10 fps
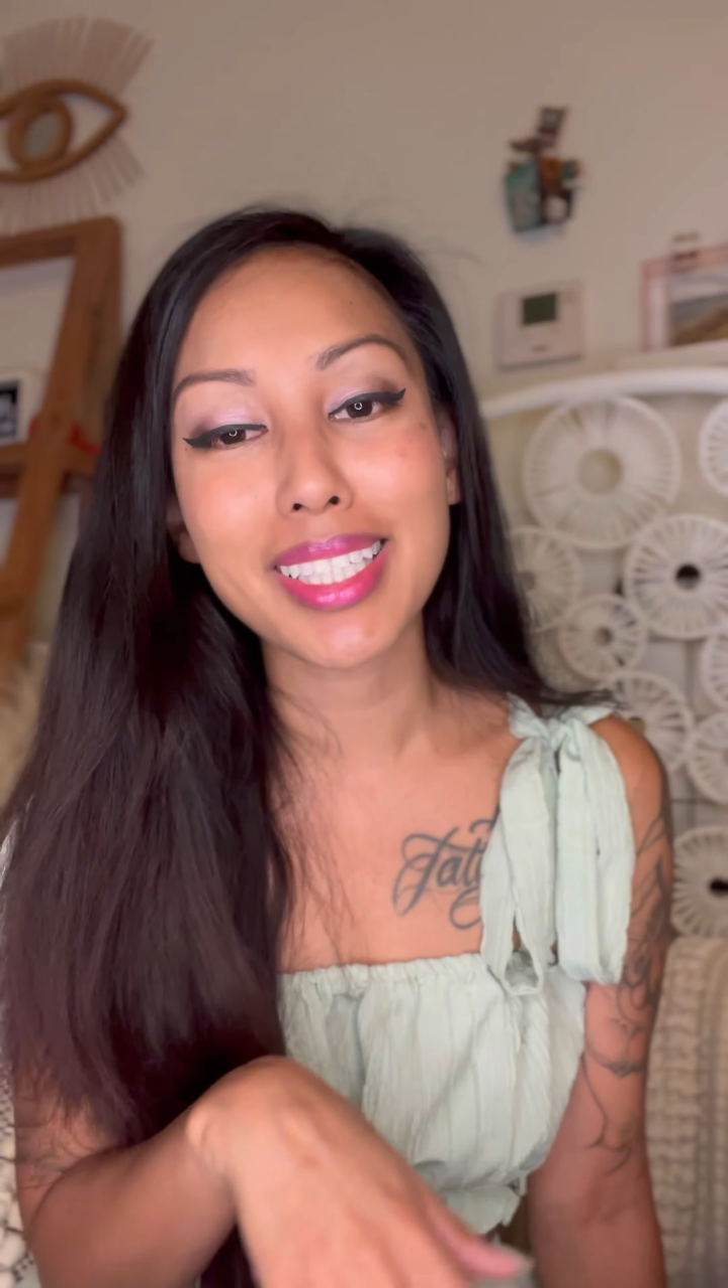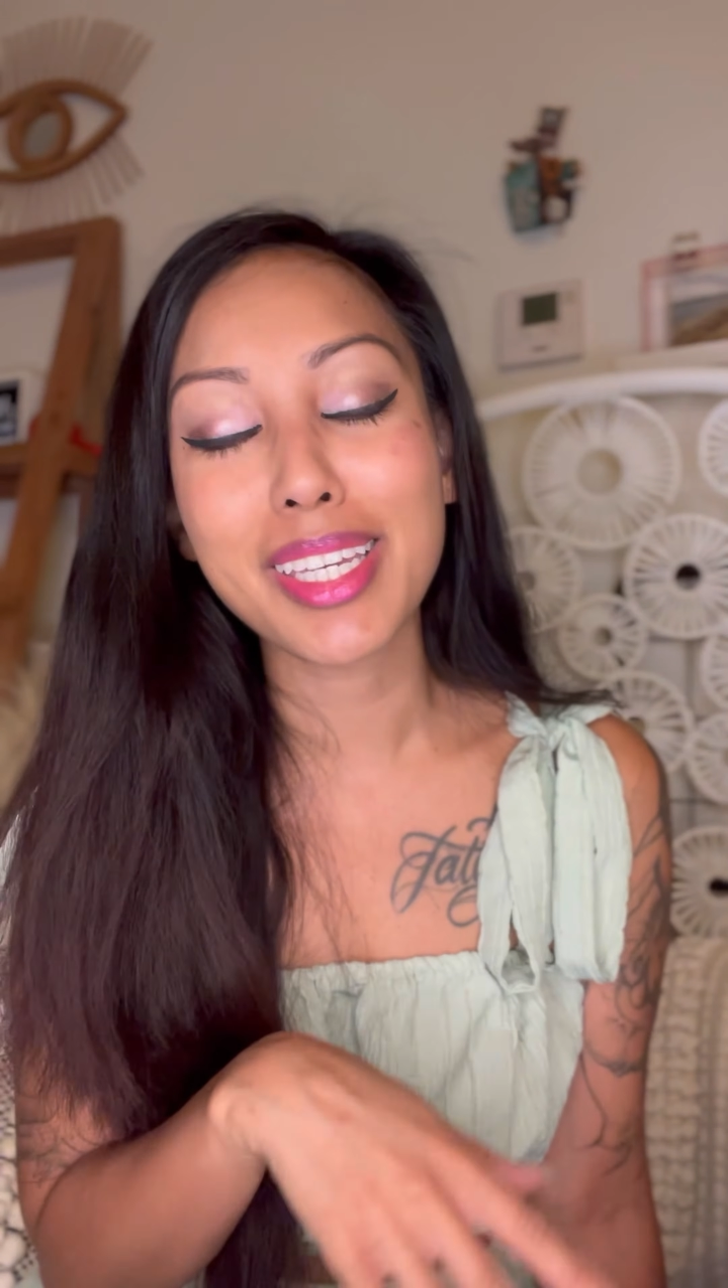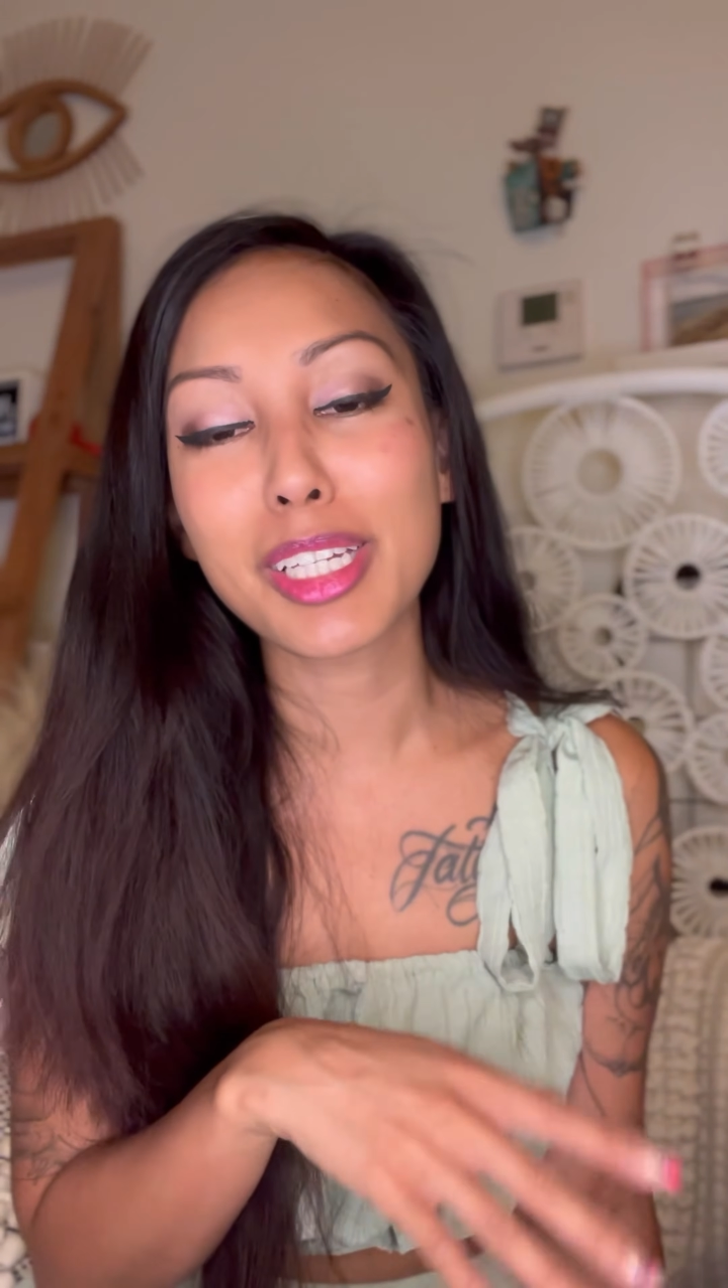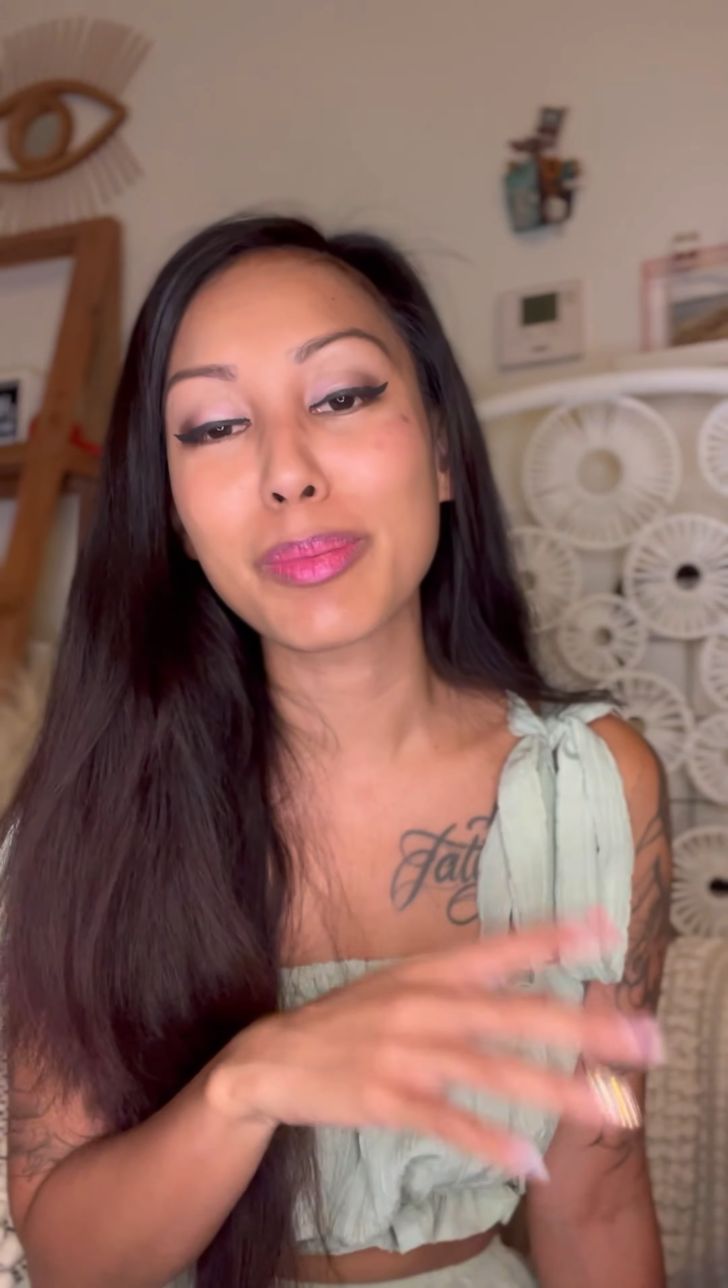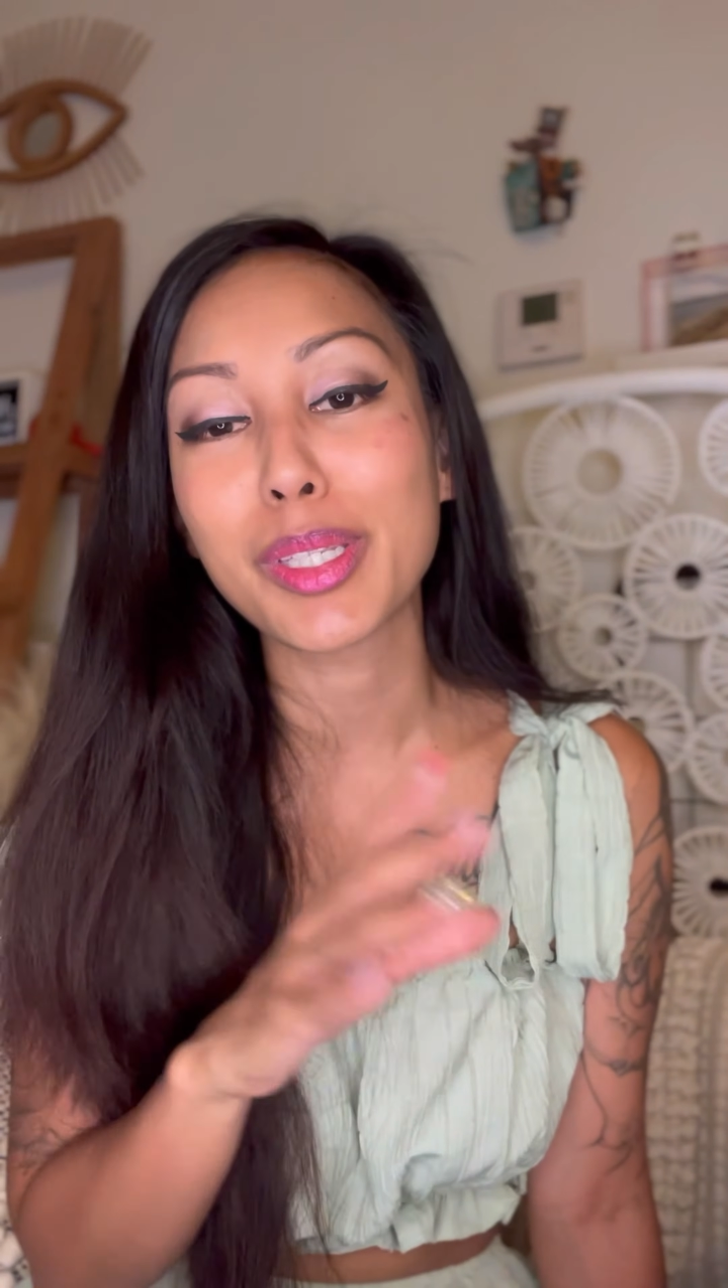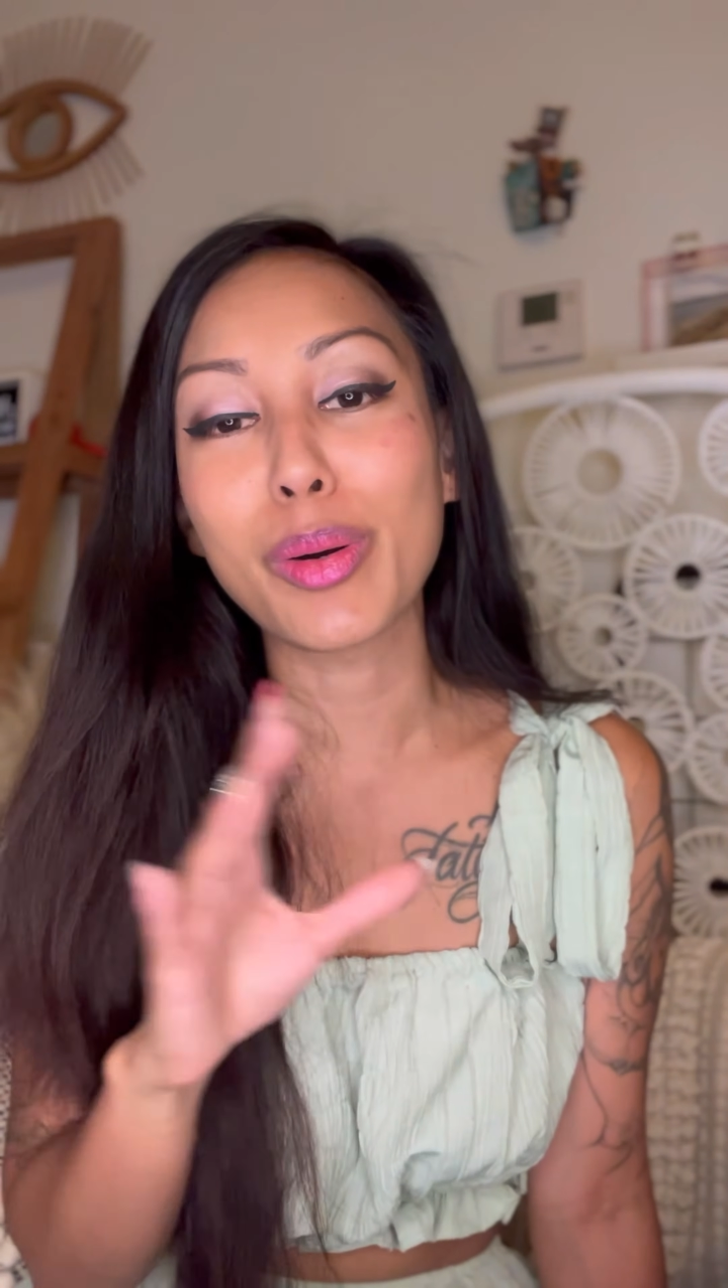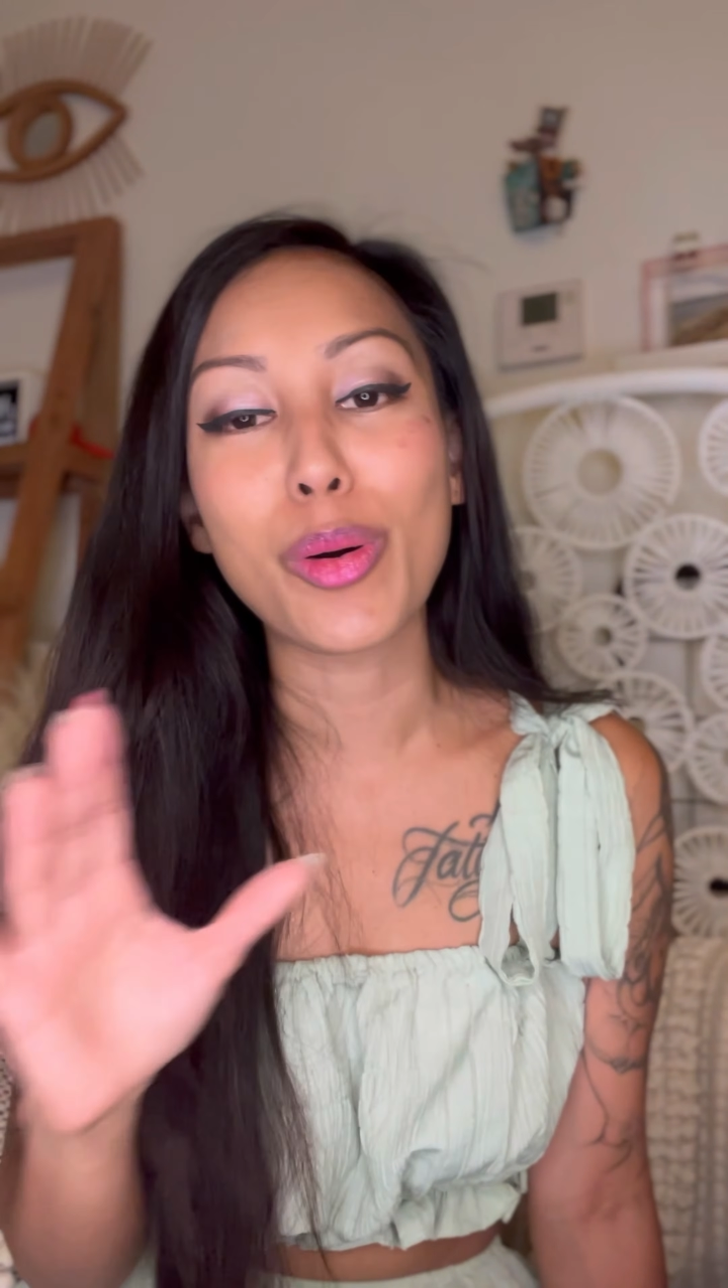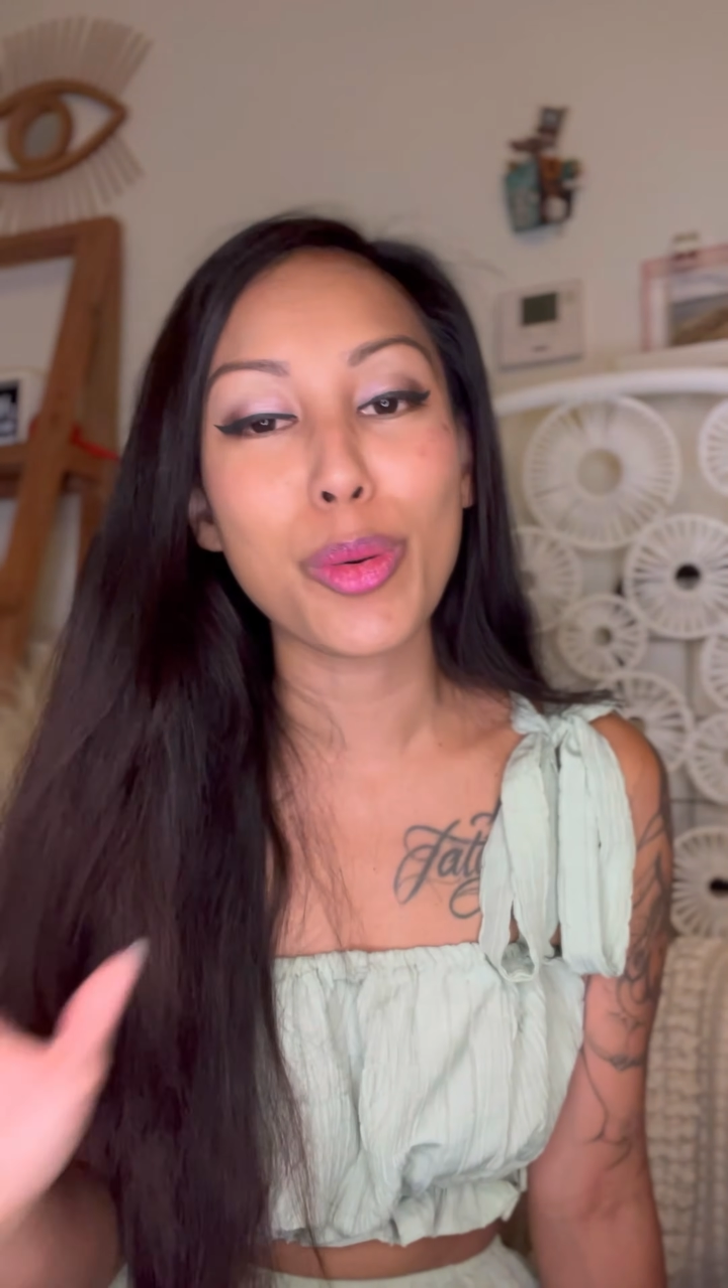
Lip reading: He explained the whole